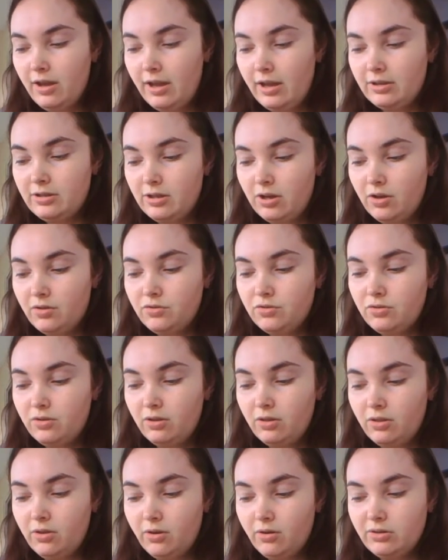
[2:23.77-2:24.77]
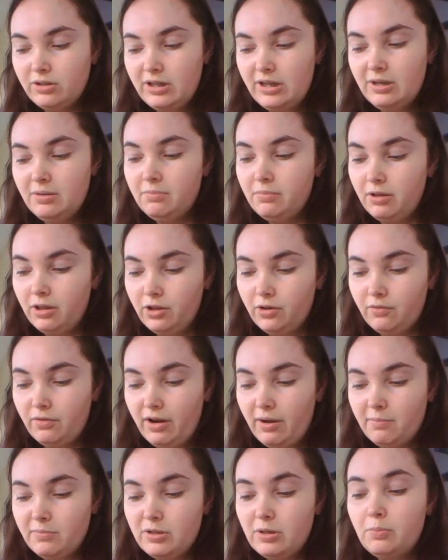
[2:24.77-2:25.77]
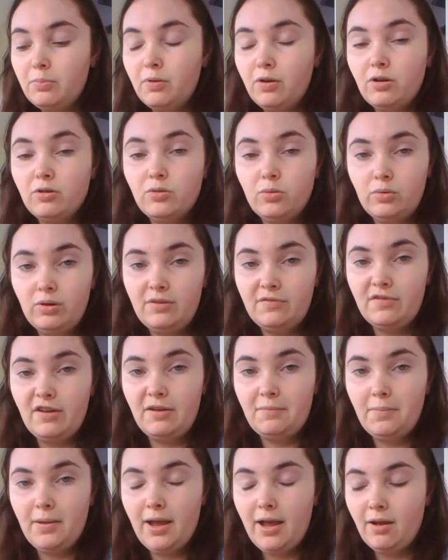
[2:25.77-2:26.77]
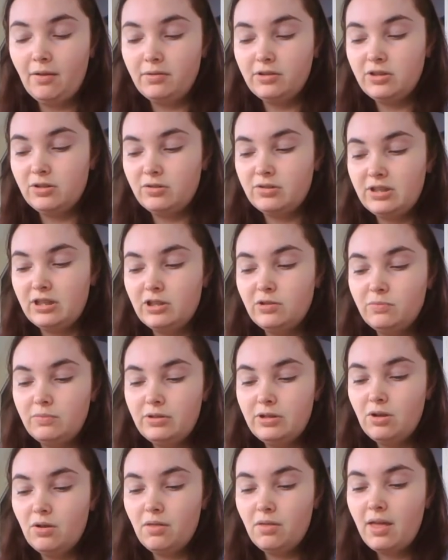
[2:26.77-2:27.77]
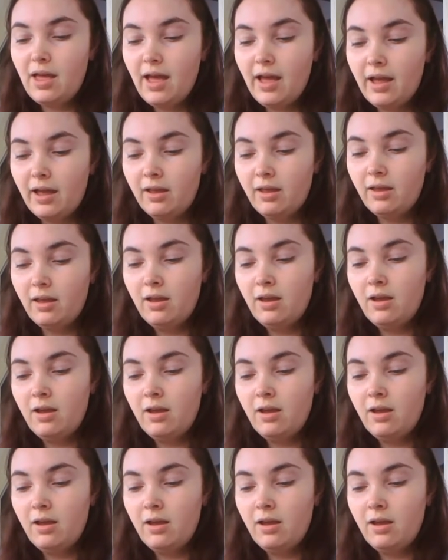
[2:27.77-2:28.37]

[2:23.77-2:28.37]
It's 113 milligrams per 25 pounds. So since we know that,